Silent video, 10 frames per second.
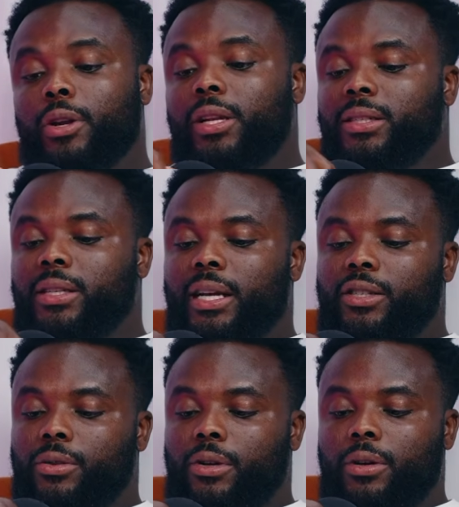Listen, I
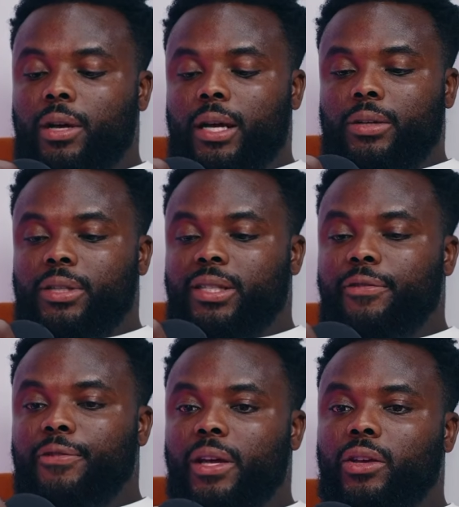want to say
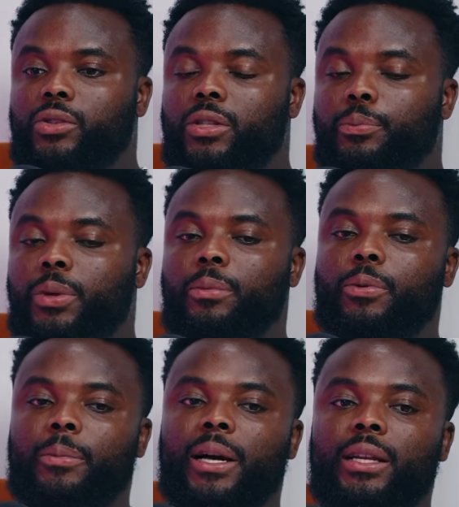thank you to the people,
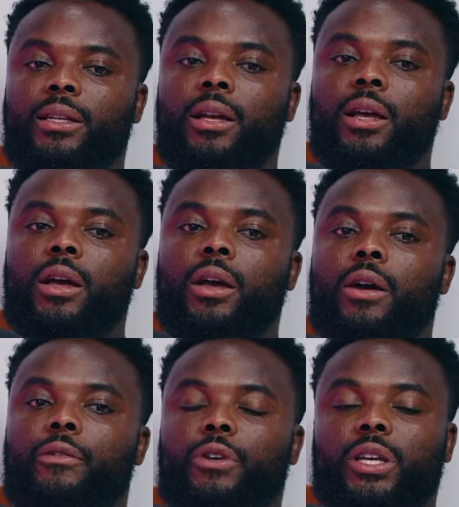man,
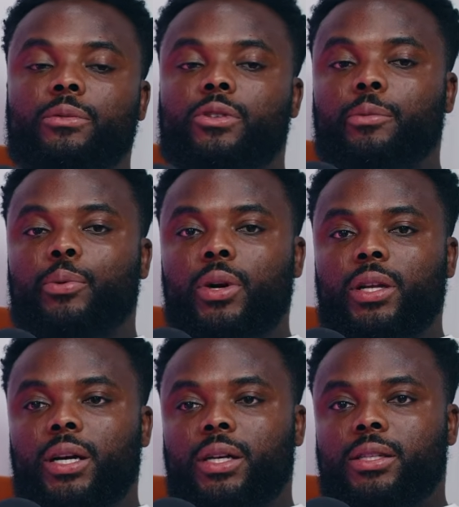for keep
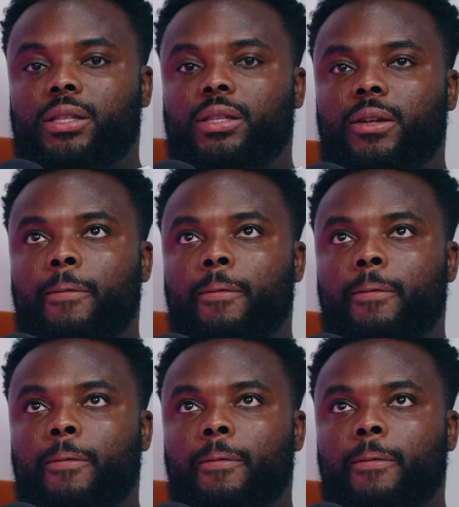supporting us.